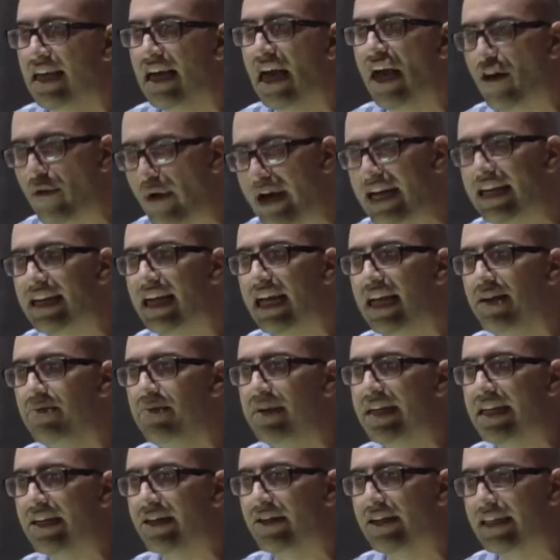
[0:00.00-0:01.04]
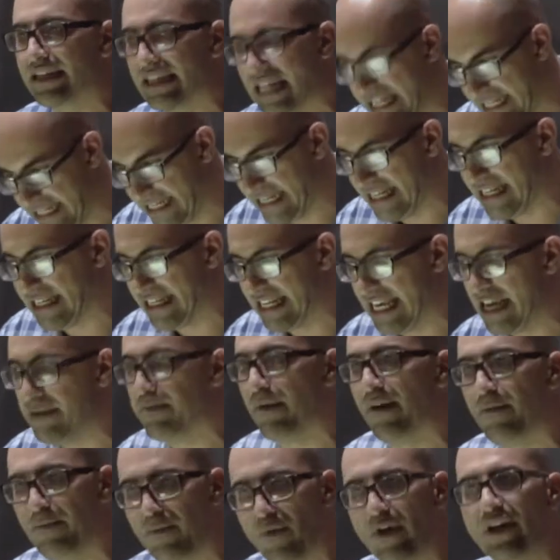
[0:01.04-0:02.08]
a great time here and keep
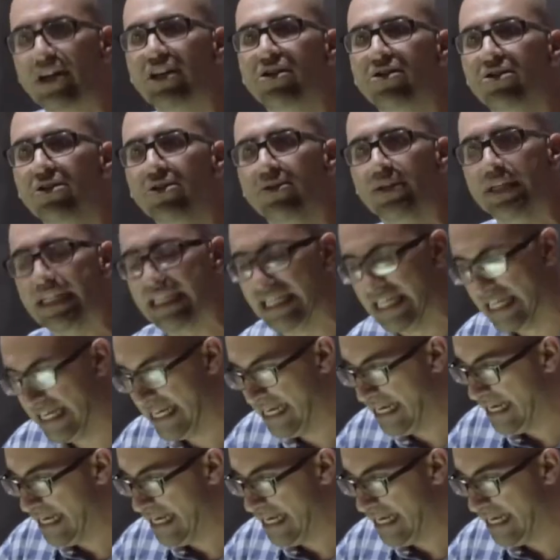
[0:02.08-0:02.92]
up what you're doing.